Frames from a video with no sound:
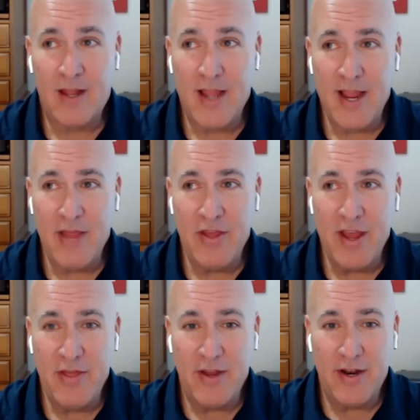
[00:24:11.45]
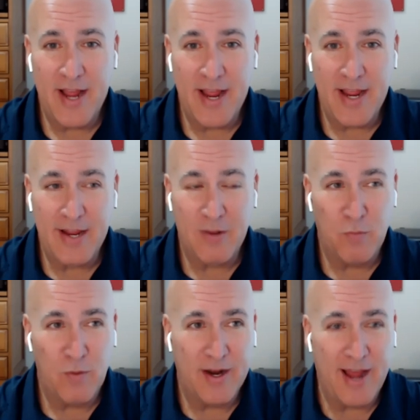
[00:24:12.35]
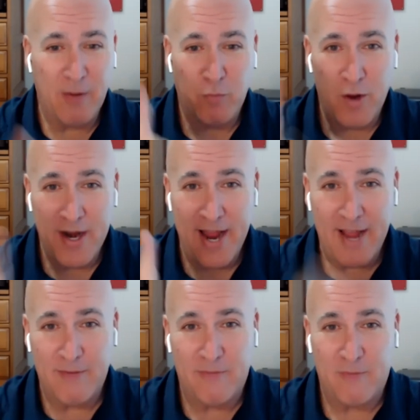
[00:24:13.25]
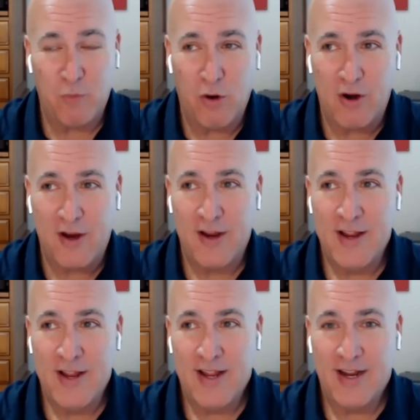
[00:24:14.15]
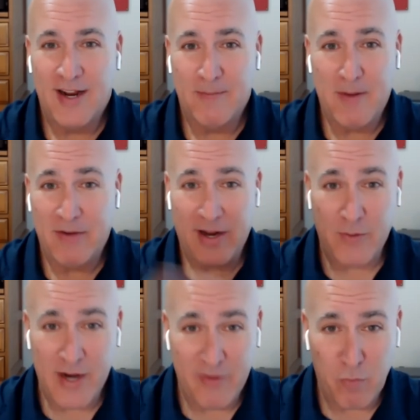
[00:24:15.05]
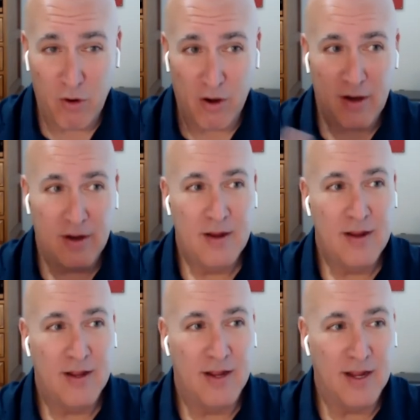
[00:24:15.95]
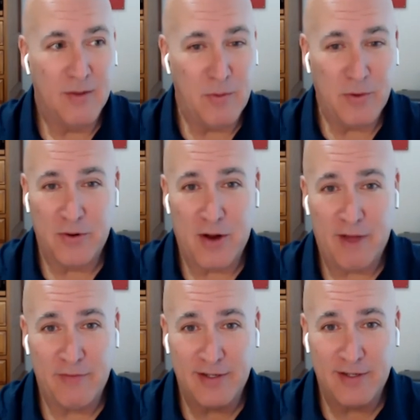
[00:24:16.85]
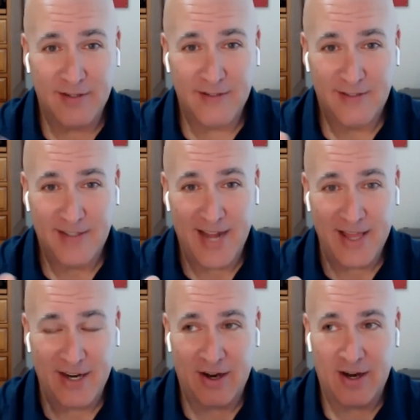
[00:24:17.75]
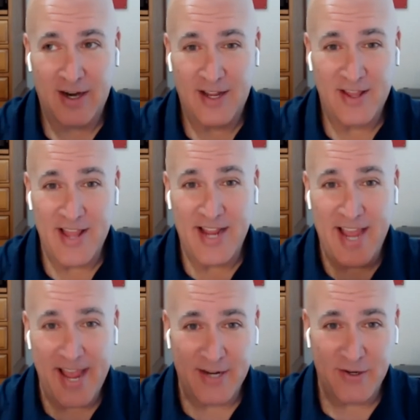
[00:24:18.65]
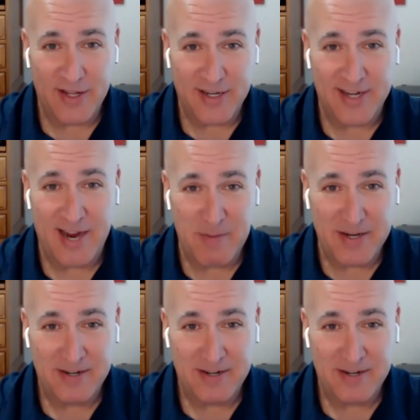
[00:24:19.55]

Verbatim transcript: and then the day went, had one day of work. Matter of fact, we didn't even work. Uh, we went to an office and sat there. Then they canceled the assignment.